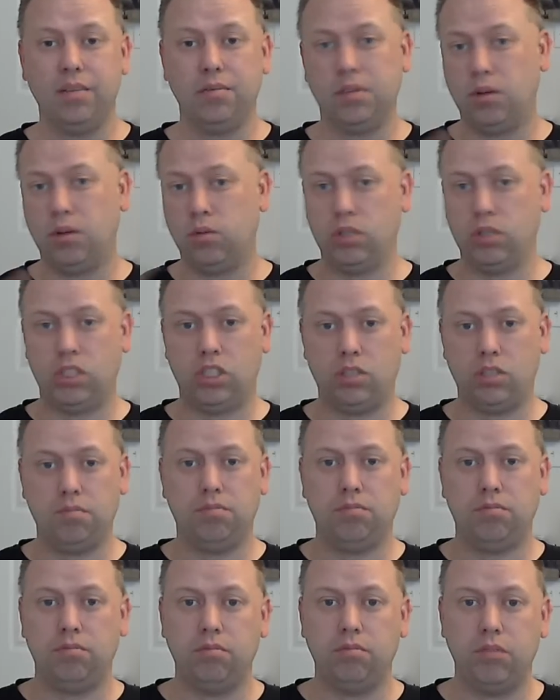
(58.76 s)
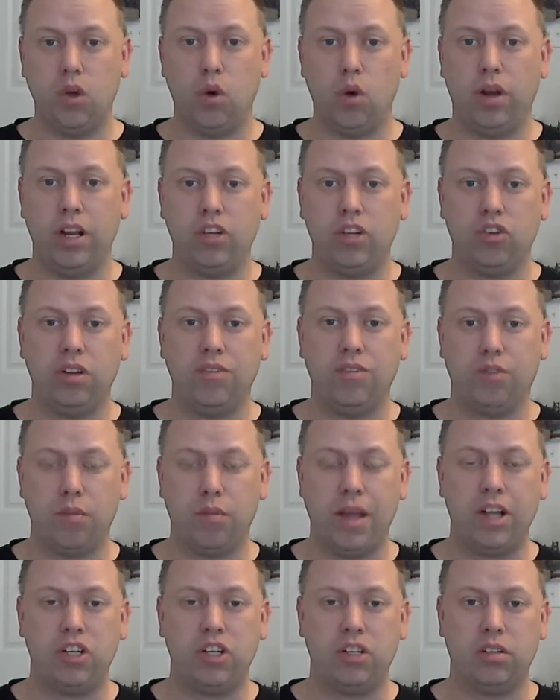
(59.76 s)
there was no initial
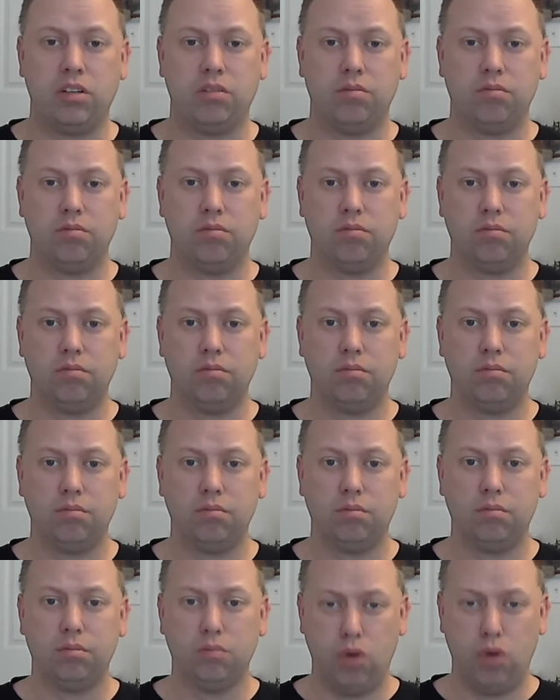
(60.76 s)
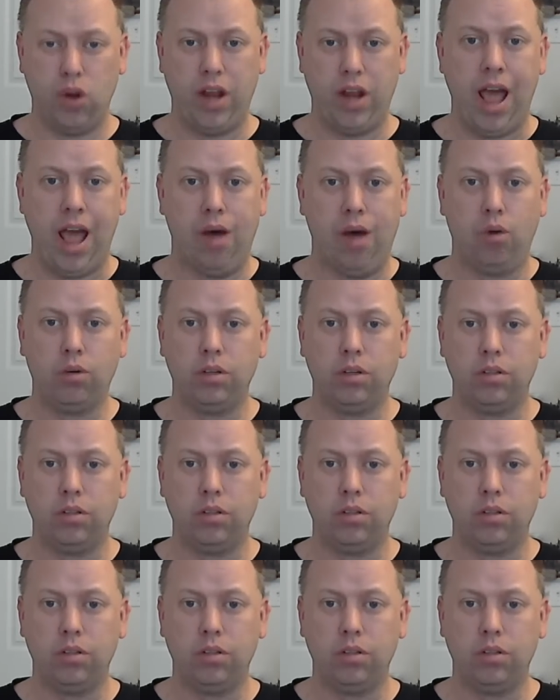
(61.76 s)
information put out